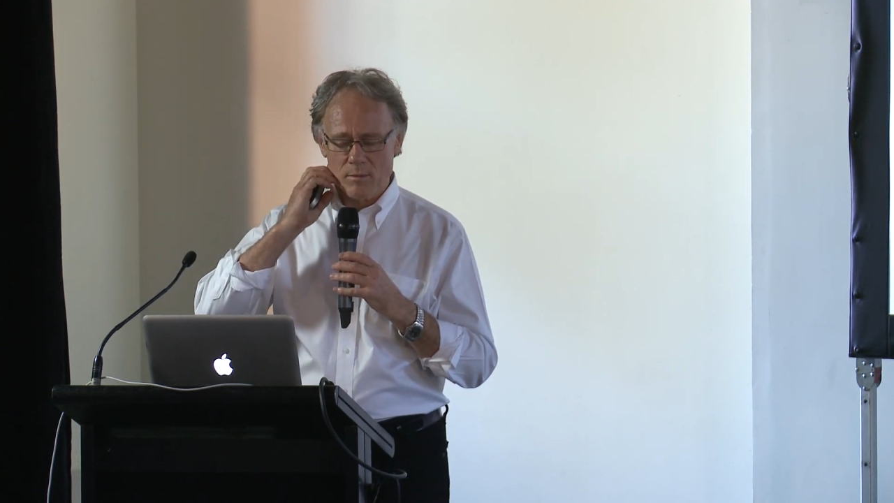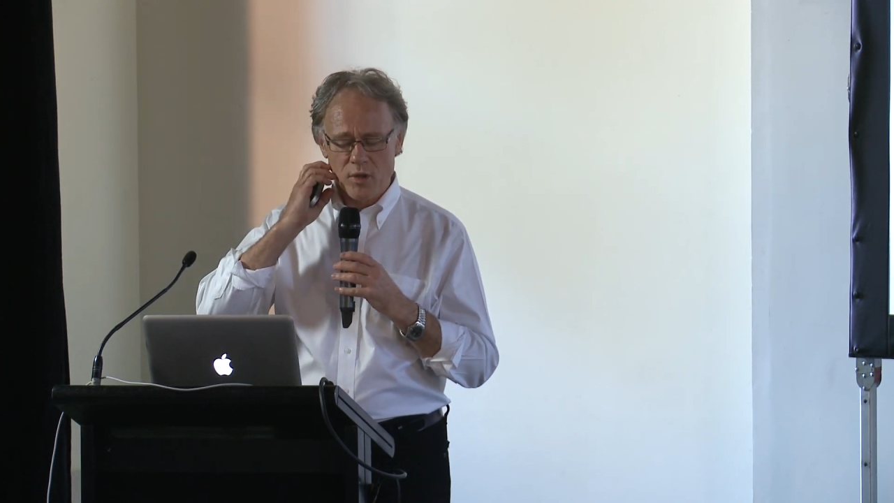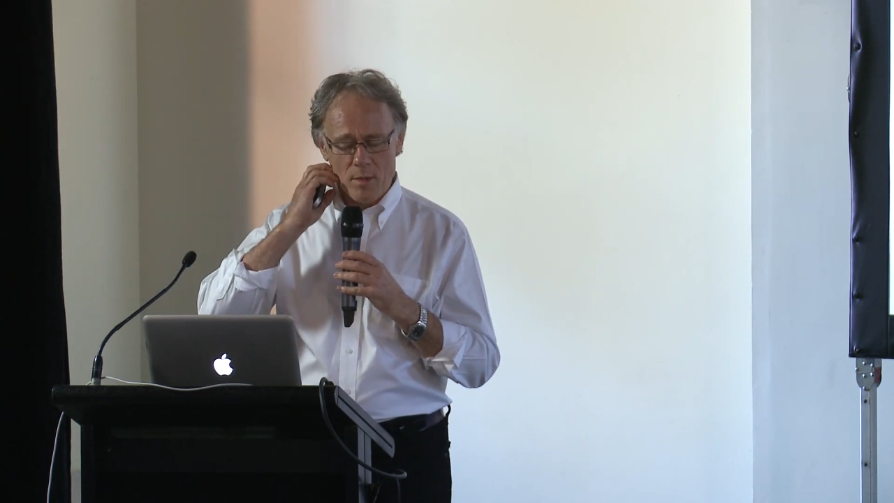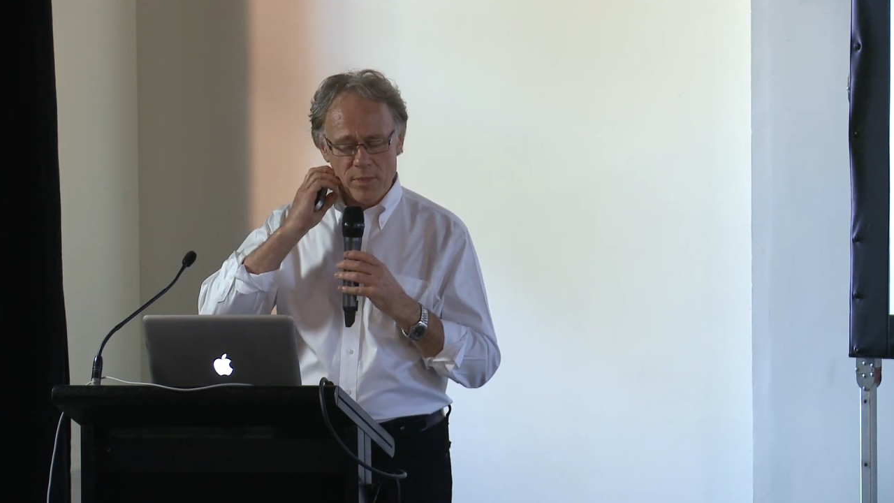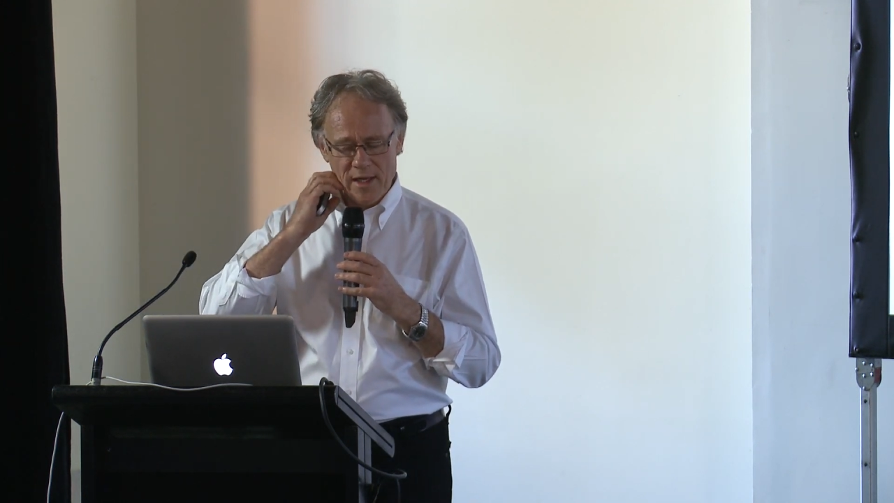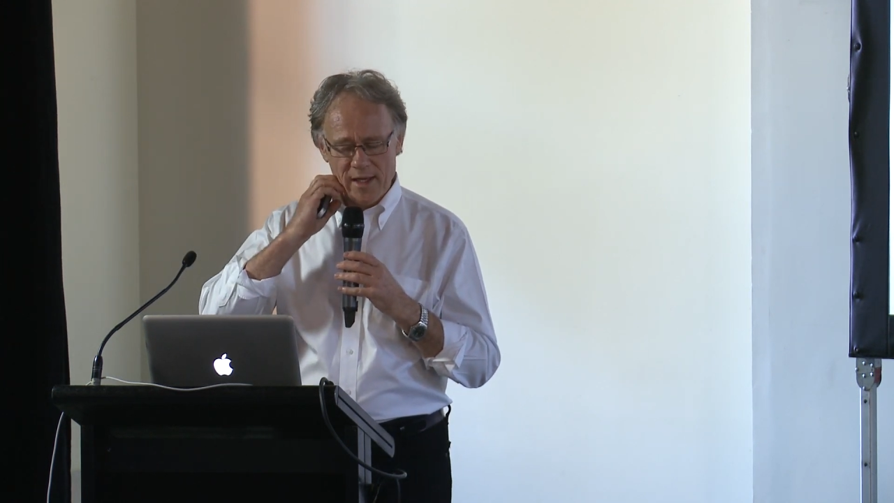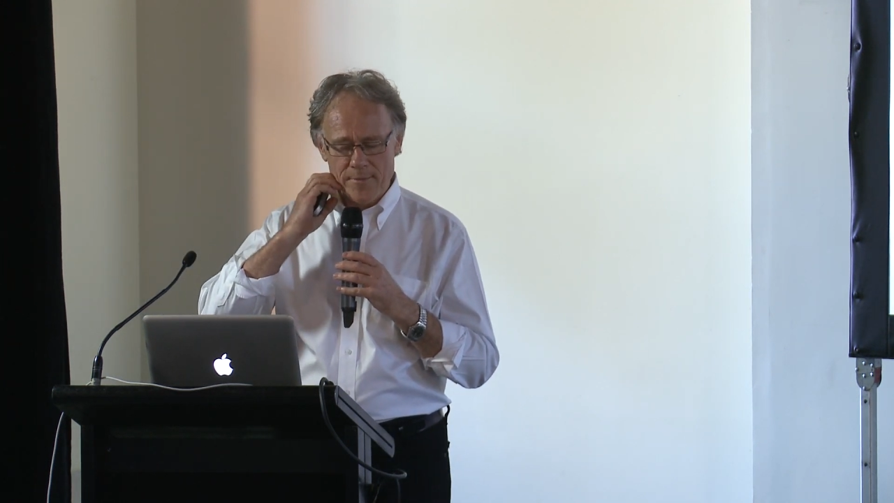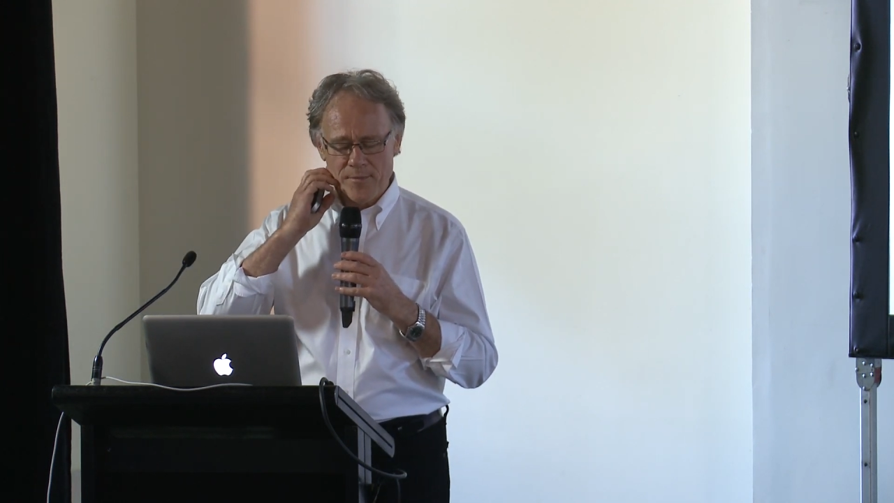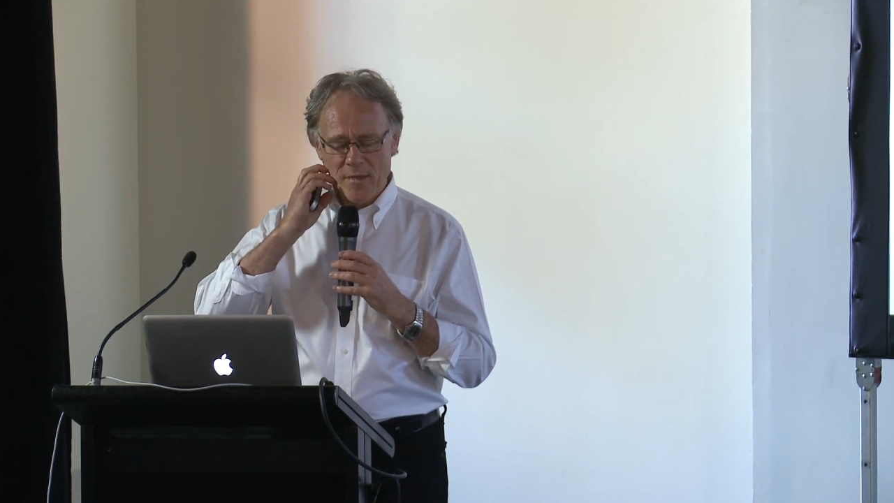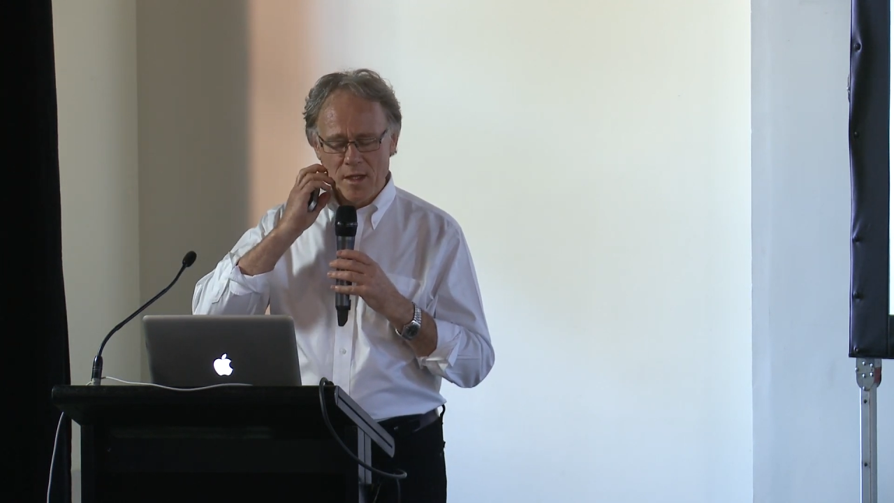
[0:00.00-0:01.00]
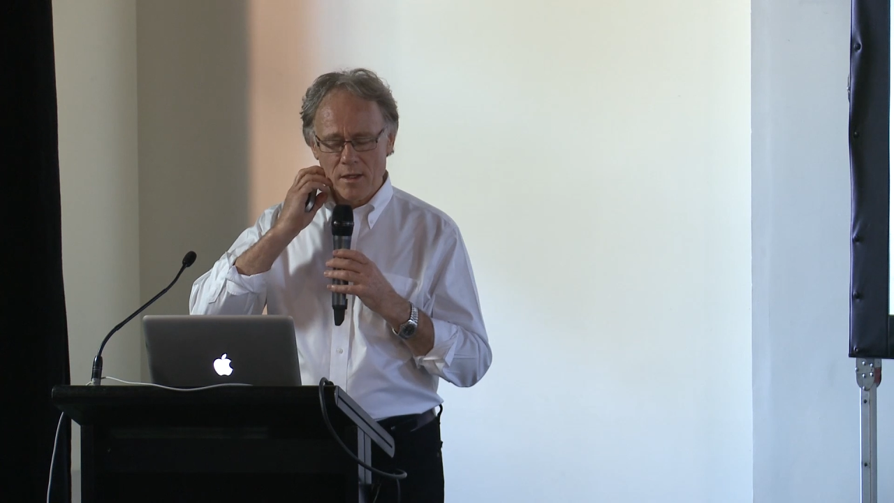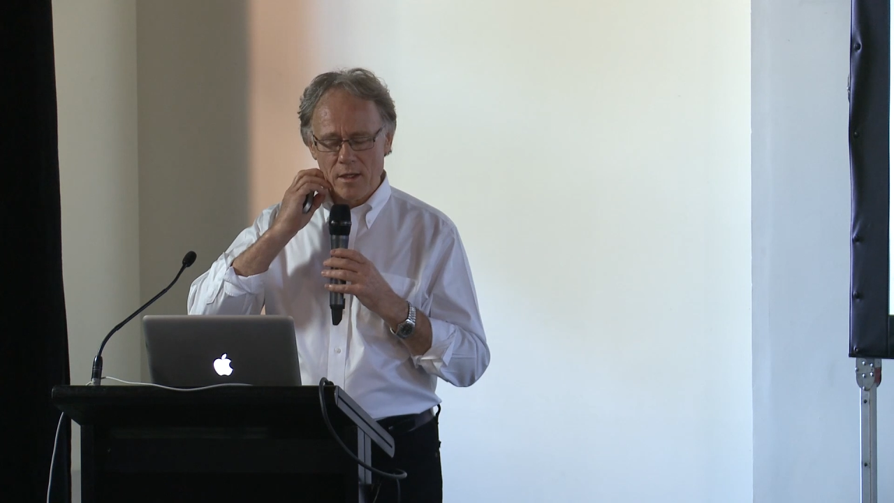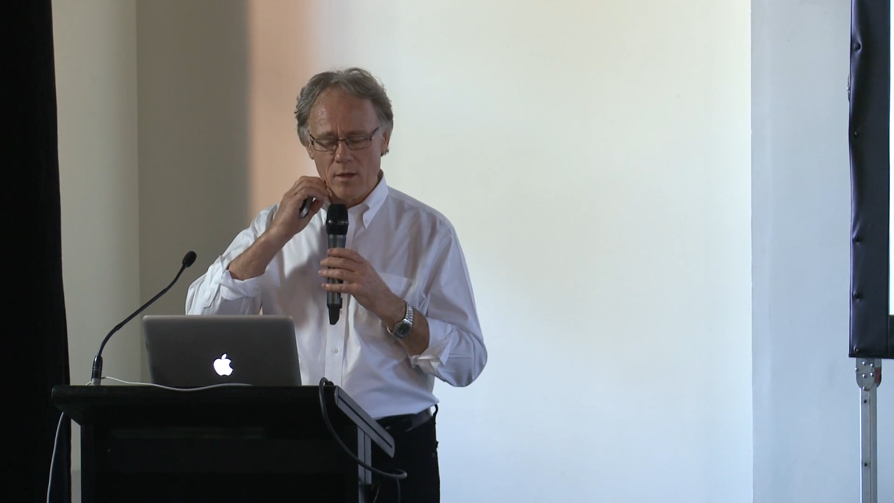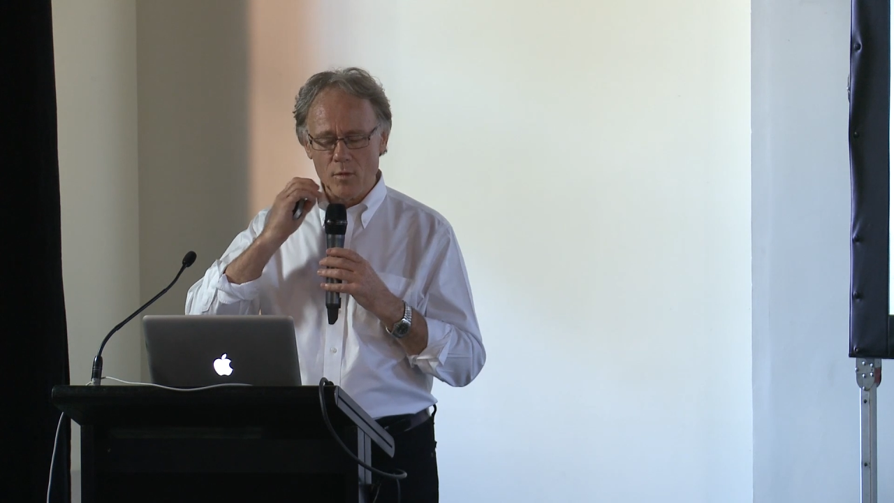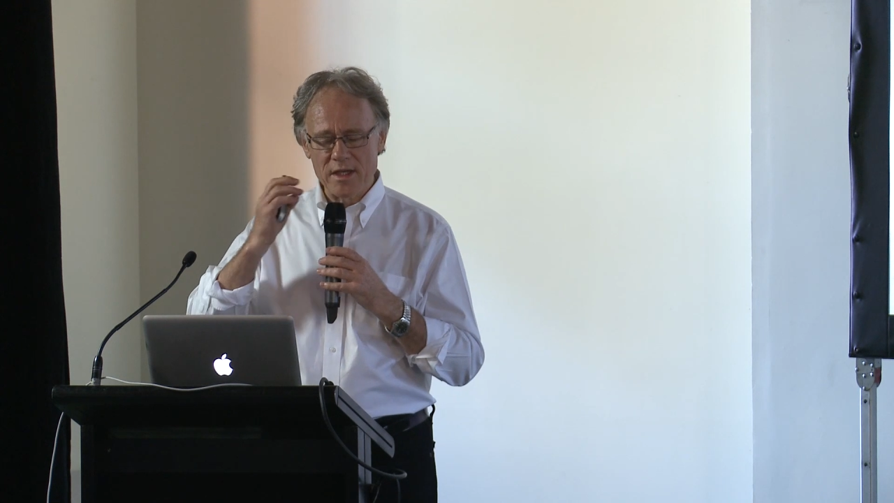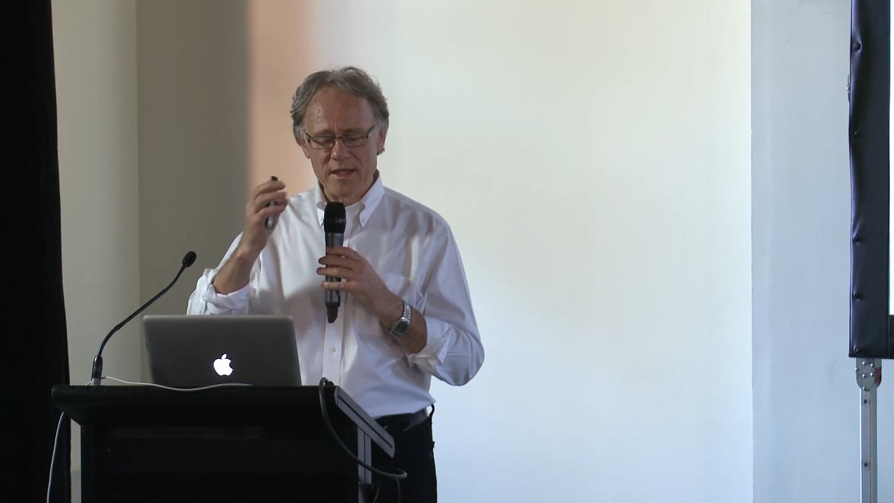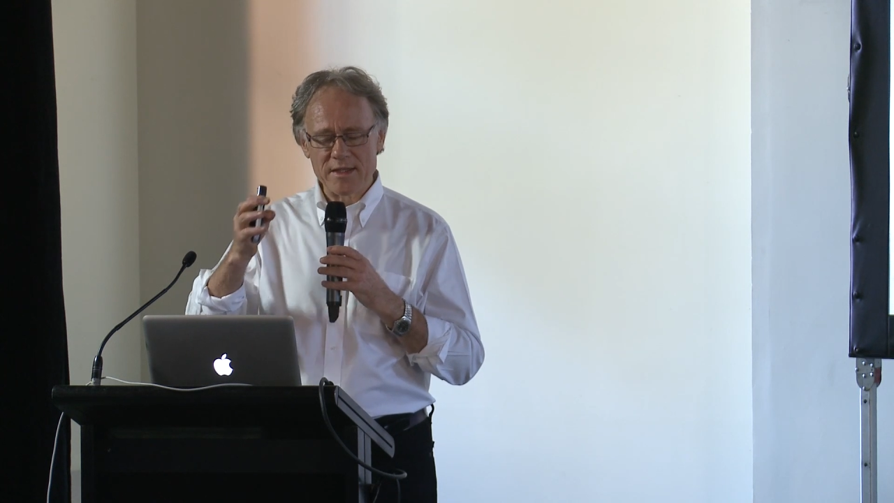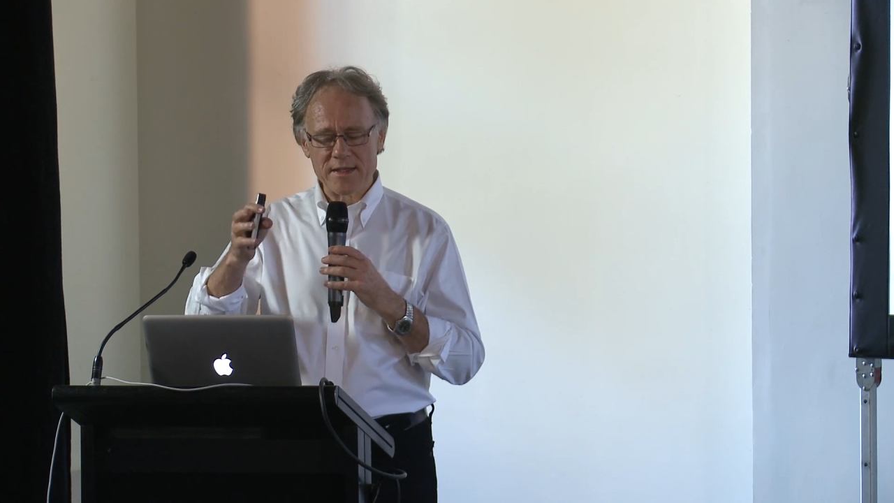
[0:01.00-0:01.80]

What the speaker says: properly, we need